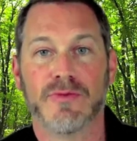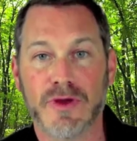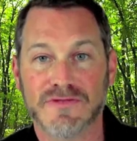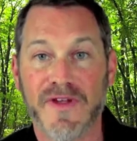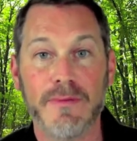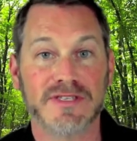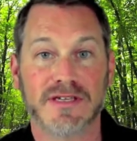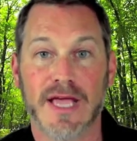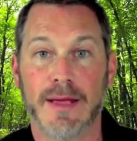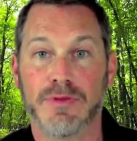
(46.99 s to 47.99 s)
The most famous
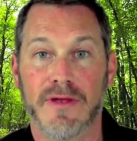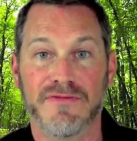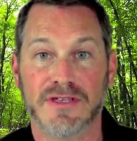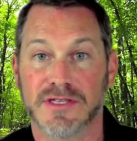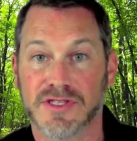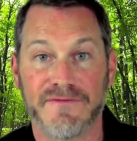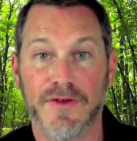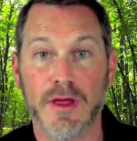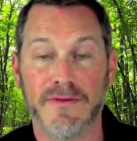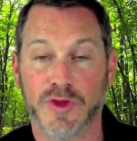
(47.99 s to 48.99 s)
example of this is is the
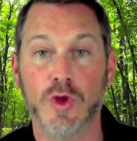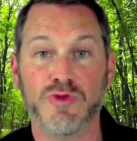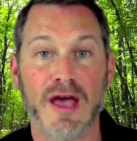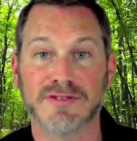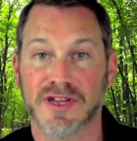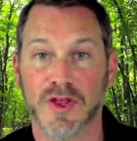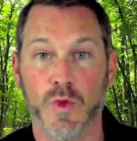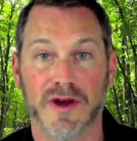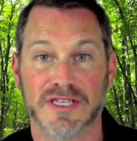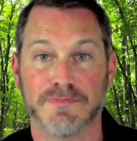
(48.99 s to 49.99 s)
film of 2001 A